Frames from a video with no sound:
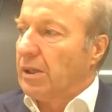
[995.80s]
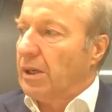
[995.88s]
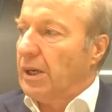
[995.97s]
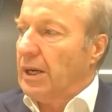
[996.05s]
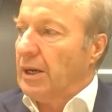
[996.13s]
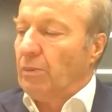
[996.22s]

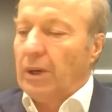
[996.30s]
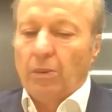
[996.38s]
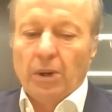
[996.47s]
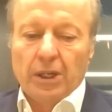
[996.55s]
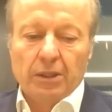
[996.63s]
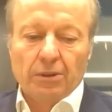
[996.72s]
we're
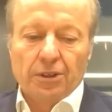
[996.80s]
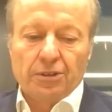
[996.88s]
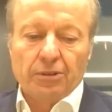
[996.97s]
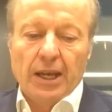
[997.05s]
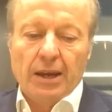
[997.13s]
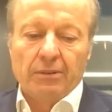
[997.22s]
working on
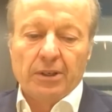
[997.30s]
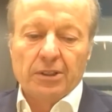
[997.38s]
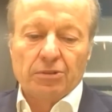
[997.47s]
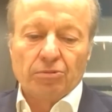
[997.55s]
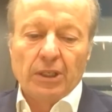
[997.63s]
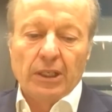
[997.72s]
three
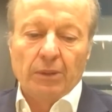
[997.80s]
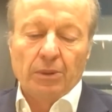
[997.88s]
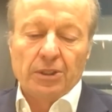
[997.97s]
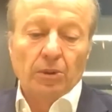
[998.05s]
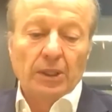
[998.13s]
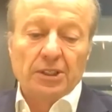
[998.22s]
areas, really,
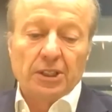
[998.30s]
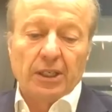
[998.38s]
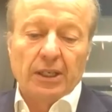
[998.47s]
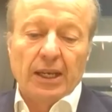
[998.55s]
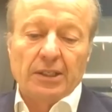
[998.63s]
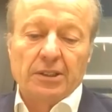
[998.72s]
which are all
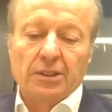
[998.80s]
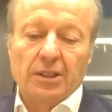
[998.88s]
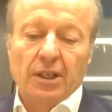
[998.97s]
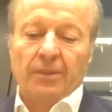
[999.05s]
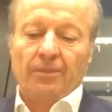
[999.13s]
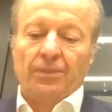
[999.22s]
interconnected.
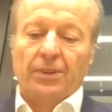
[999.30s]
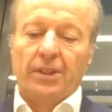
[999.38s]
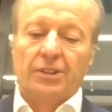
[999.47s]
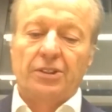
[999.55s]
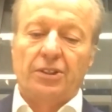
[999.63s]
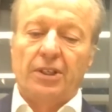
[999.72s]

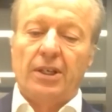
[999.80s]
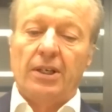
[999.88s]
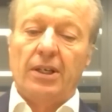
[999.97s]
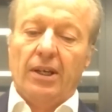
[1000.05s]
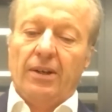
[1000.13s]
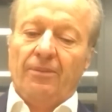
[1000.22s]
There's
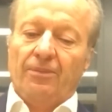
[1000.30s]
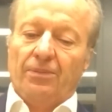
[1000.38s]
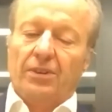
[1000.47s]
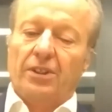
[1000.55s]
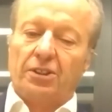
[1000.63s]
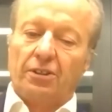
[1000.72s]
the
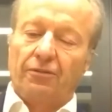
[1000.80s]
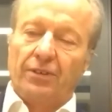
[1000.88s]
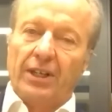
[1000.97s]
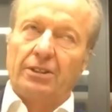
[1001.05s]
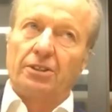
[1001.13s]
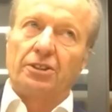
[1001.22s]
sort of
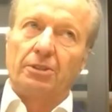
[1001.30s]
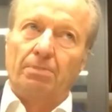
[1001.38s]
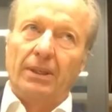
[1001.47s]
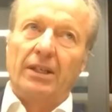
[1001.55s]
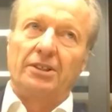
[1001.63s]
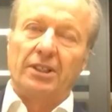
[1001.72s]
financial
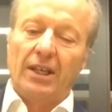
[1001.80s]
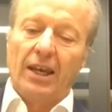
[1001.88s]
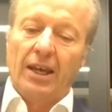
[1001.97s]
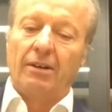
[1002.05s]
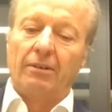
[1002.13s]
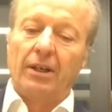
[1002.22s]
stability
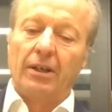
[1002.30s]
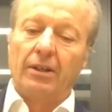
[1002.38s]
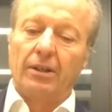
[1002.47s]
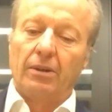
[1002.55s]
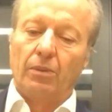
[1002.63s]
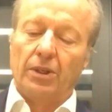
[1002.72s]
area,
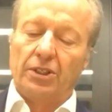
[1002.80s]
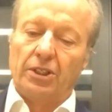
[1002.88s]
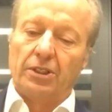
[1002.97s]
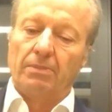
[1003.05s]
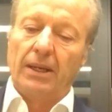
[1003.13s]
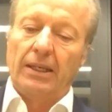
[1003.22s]
which
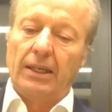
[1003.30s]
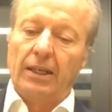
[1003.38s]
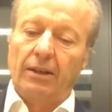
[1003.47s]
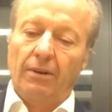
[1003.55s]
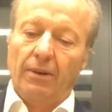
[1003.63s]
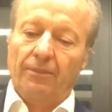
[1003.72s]
is
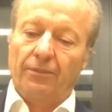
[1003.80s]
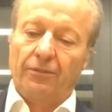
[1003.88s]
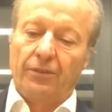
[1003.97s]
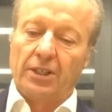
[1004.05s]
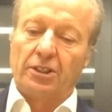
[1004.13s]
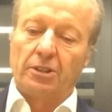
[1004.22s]
mainly
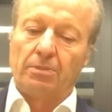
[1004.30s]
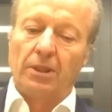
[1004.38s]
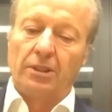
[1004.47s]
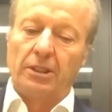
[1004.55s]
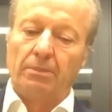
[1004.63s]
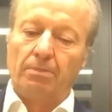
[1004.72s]
Financial
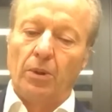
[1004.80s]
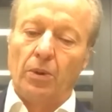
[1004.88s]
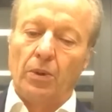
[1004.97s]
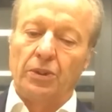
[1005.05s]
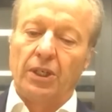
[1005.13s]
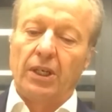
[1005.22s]
Stability
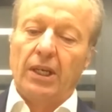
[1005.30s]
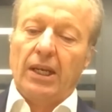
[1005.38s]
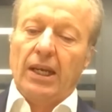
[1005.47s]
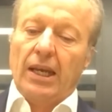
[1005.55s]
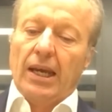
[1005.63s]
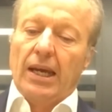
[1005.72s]
Board,
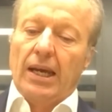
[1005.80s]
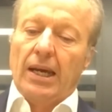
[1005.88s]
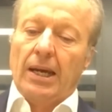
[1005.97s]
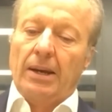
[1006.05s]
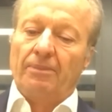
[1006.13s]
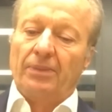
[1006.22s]

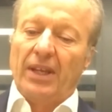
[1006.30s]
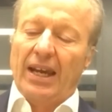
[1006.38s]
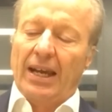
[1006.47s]
and